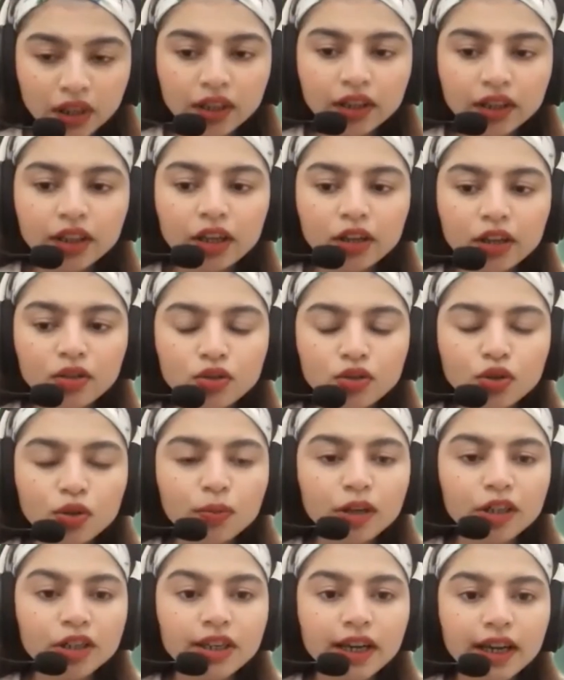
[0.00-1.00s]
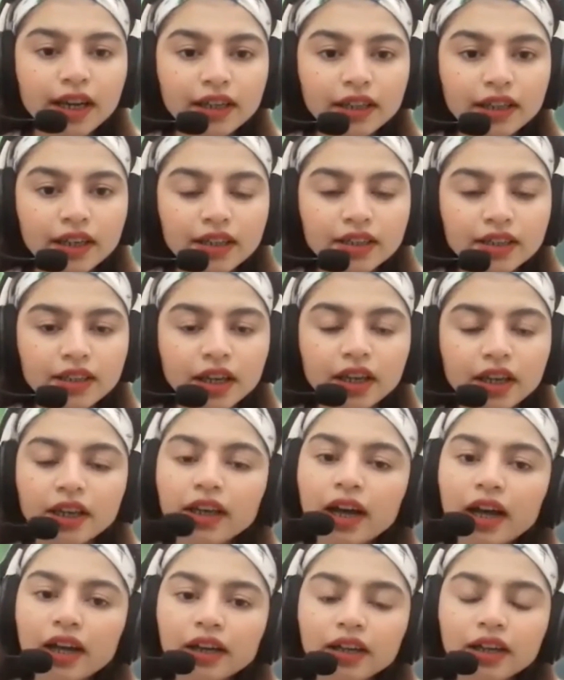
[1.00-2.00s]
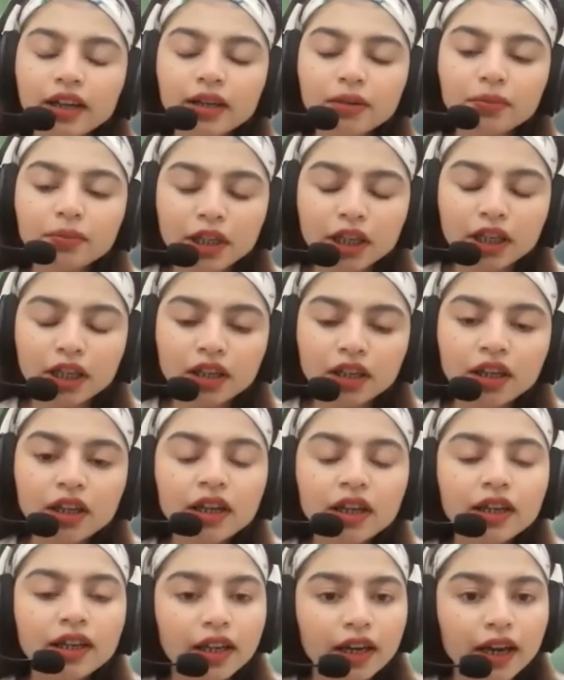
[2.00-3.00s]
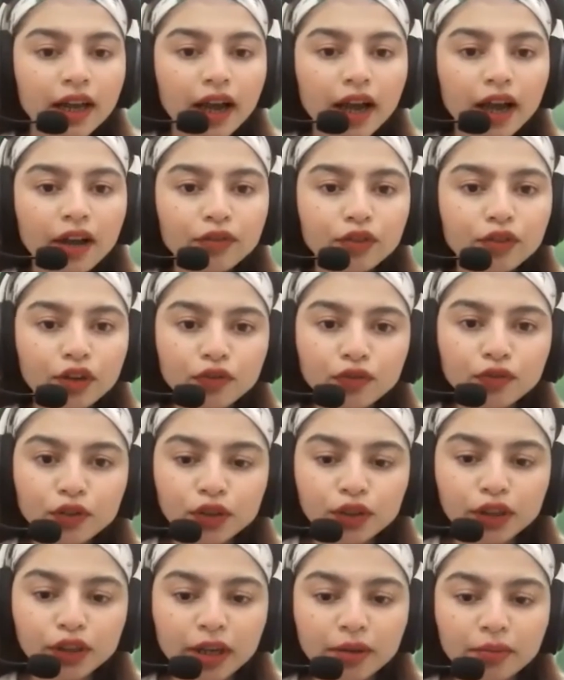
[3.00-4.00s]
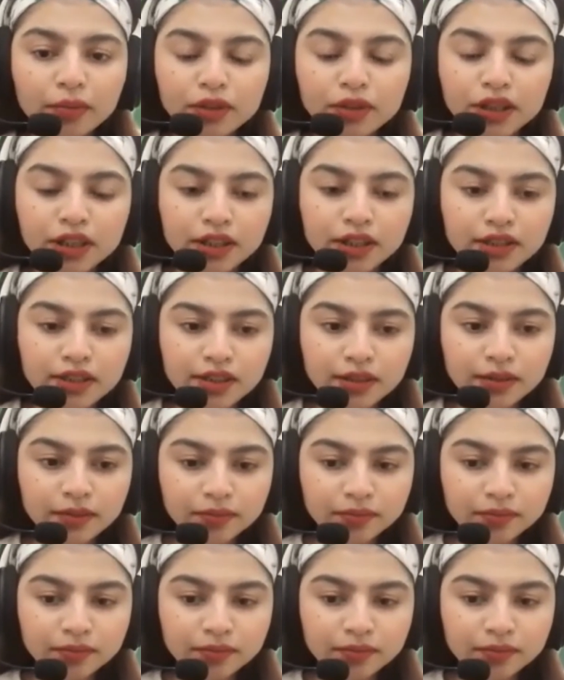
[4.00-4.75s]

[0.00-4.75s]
Thank you so much, Candidate A. Candidate B, can I have your full name, please?